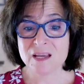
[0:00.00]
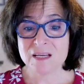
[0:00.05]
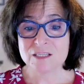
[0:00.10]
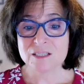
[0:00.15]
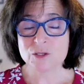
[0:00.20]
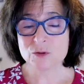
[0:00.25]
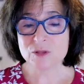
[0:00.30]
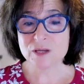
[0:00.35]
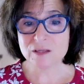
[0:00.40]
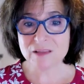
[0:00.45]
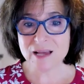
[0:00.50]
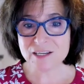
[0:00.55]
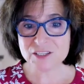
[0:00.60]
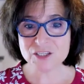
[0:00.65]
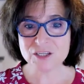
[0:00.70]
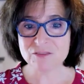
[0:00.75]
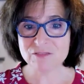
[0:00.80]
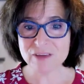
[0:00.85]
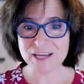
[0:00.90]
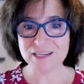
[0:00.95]
So the
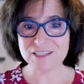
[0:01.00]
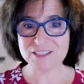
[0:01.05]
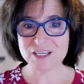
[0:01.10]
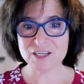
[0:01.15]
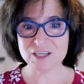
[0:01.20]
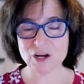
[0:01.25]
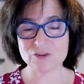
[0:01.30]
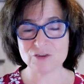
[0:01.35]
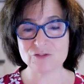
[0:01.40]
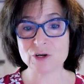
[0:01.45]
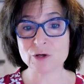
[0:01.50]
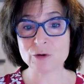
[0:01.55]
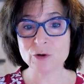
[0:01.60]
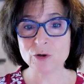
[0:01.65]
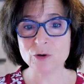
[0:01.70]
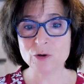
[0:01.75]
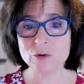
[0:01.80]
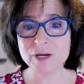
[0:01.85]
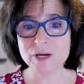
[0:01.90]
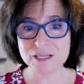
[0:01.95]
election of 1800,
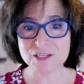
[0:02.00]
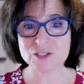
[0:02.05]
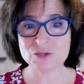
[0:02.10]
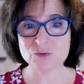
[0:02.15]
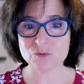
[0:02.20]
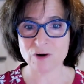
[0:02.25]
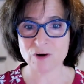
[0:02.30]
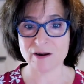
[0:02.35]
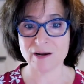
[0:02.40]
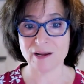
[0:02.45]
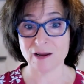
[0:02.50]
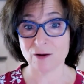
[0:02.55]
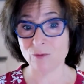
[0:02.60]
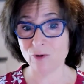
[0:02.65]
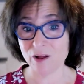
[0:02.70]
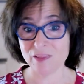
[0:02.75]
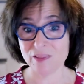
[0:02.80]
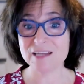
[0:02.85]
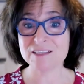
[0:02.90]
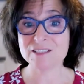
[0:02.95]
who is running?
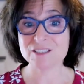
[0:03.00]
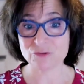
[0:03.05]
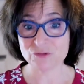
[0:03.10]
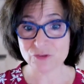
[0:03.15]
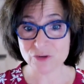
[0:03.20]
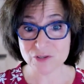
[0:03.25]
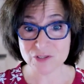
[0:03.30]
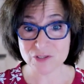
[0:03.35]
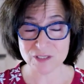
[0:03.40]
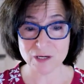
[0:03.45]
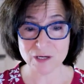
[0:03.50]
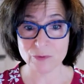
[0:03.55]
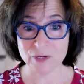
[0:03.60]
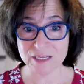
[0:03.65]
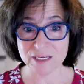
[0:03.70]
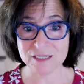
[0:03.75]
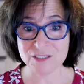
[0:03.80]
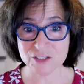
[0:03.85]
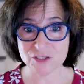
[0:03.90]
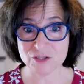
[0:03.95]
Well, that's the first thing we
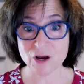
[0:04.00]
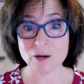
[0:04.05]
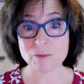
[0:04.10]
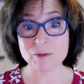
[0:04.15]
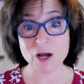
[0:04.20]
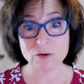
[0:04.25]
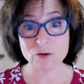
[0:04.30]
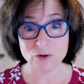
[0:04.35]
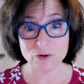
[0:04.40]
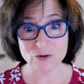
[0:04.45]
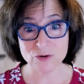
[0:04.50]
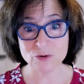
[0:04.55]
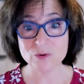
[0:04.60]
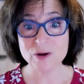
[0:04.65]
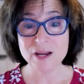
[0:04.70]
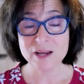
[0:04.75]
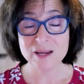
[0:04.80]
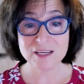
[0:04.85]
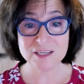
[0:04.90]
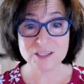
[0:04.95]
need to talk about.
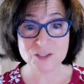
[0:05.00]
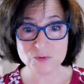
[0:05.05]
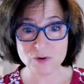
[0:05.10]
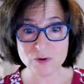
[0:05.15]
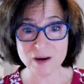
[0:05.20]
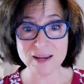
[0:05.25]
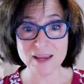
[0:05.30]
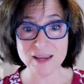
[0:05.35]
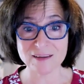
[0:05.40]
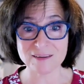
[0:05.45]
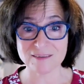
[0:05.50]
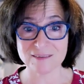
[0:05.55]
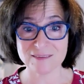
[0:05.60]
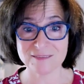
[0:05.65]
Who is running?